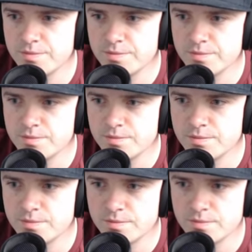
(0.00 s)

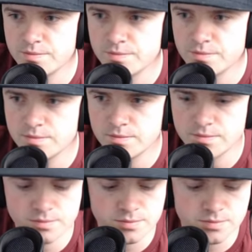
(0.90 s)

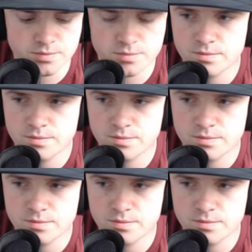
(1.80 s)
[no speech]